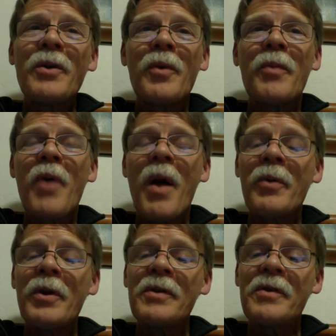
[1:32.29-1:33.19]
with
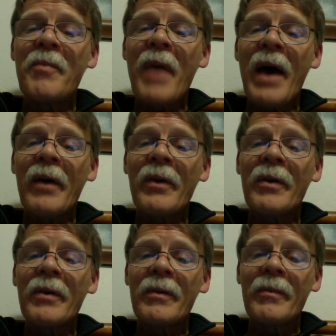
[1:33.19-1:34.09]
properties of matter,
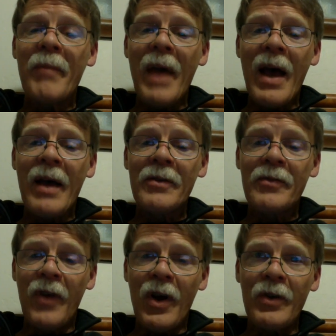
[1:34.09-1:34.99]
mass,
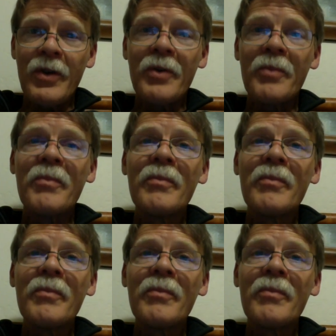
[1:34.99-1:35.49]
volume,